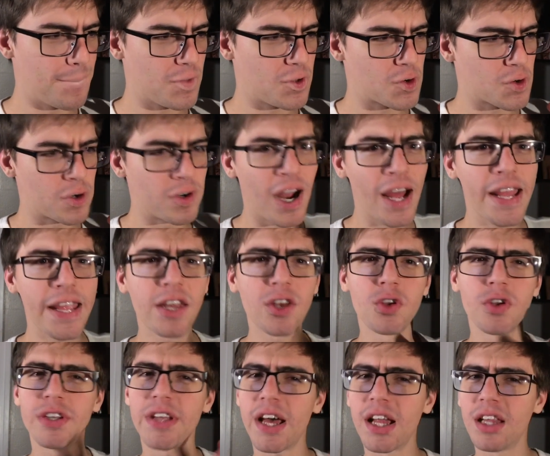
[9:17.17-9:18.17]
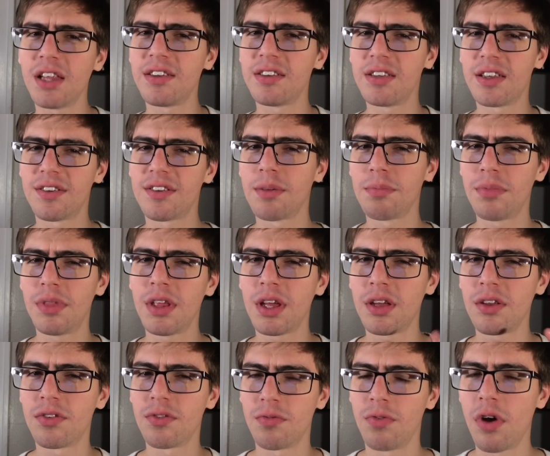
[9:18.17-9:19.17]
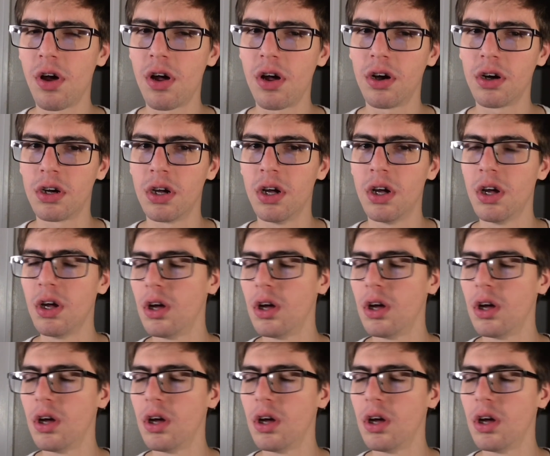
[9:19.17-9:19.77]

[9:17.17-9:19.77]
trying to tell us that something is wrong